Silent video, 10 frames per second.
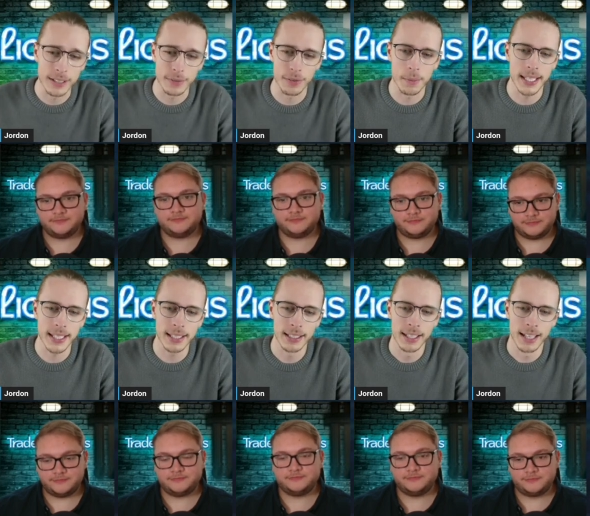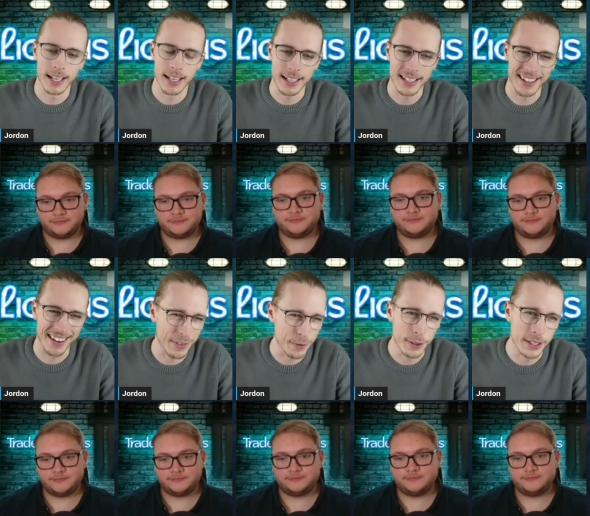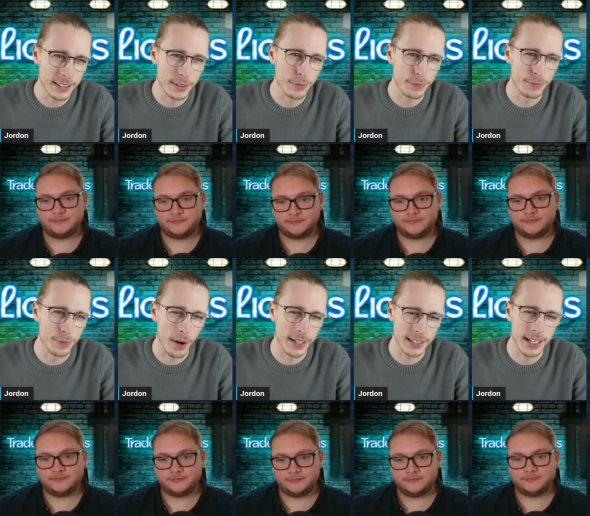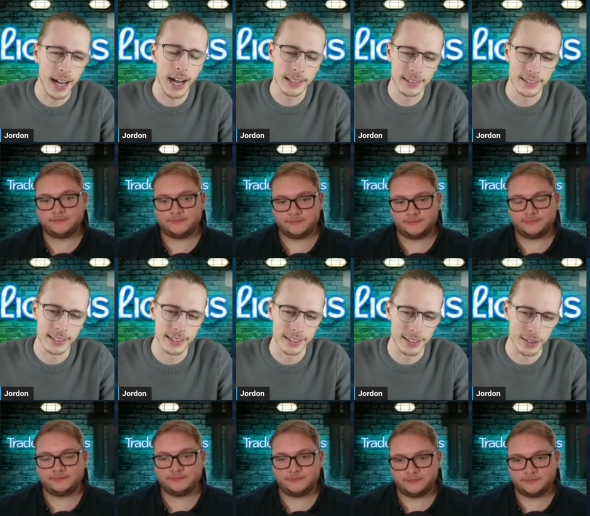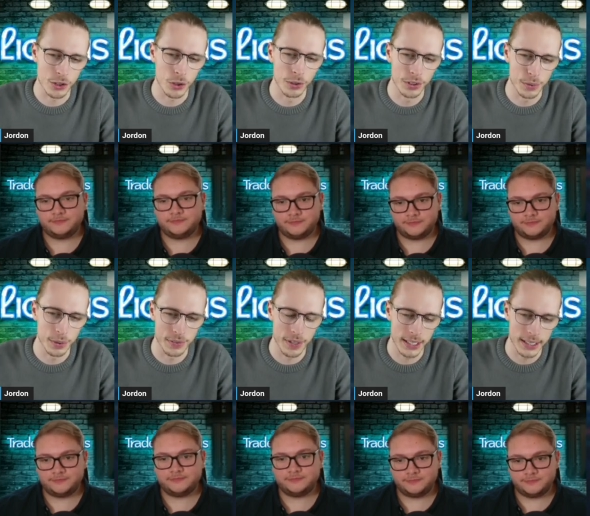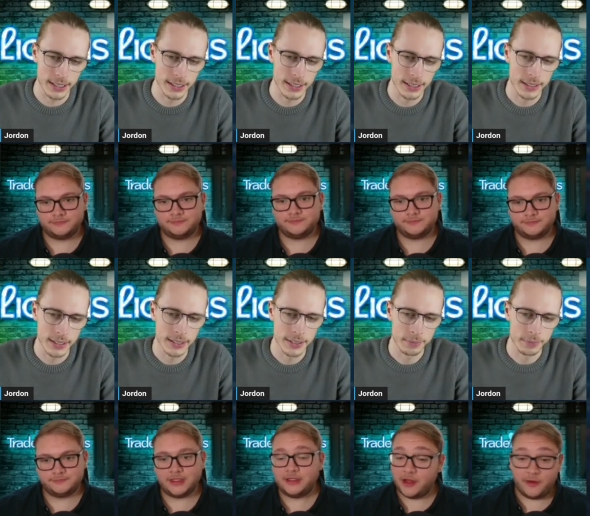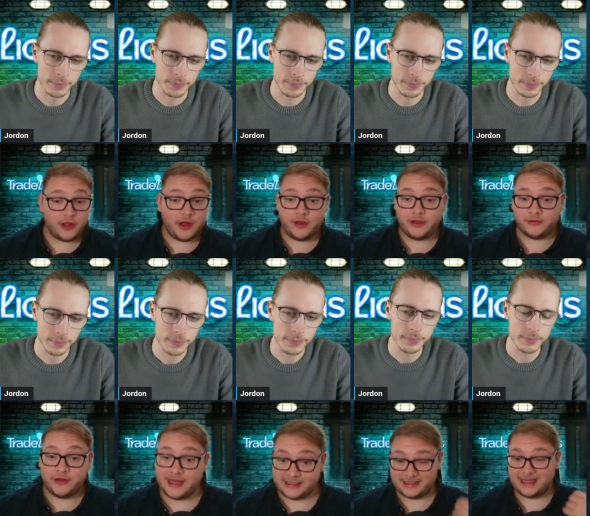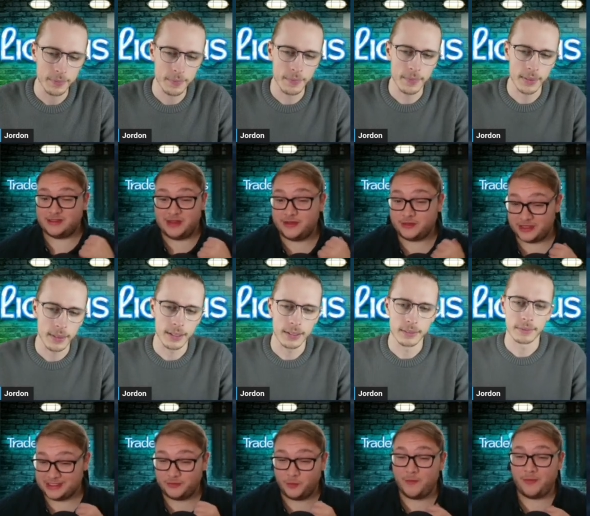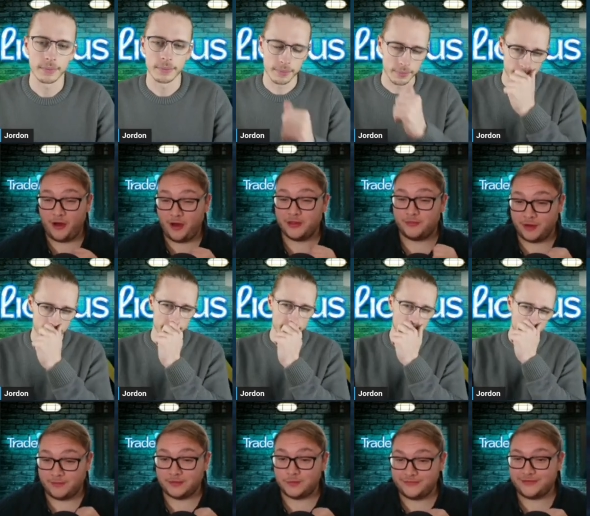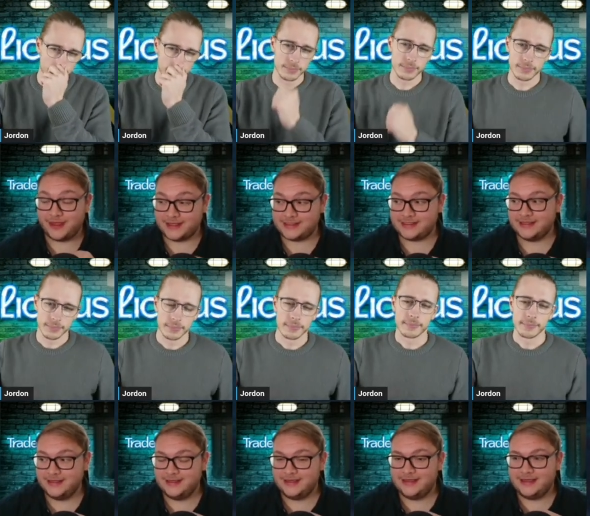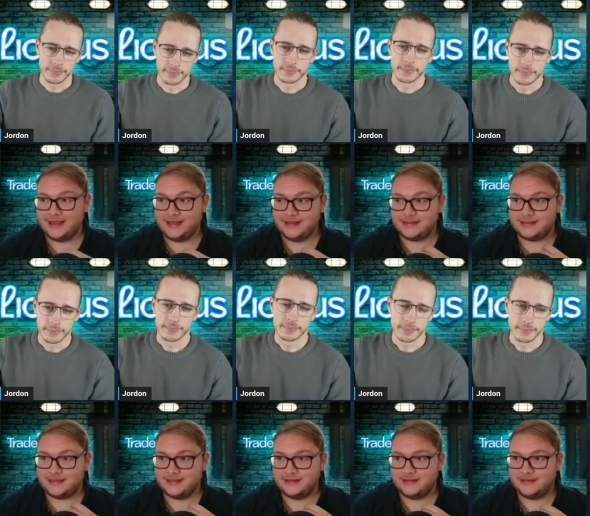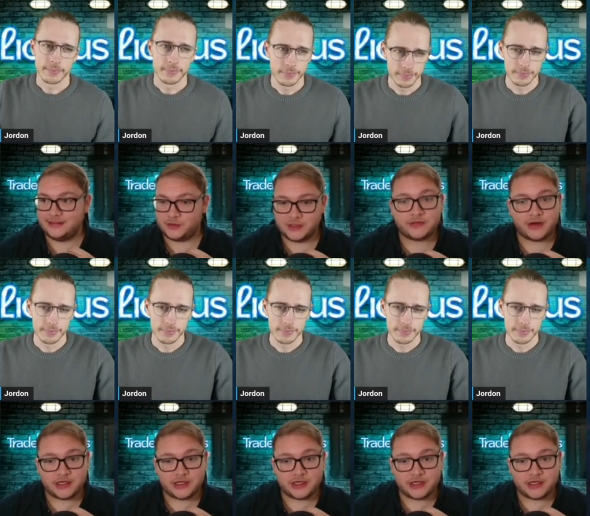Speaker 1: for me. Uh, I really find it hard to to short the Swiss franc.
Speaker 2: No, I, I agree. That's that's that's what I said one part of the problem with this is the Swiss franc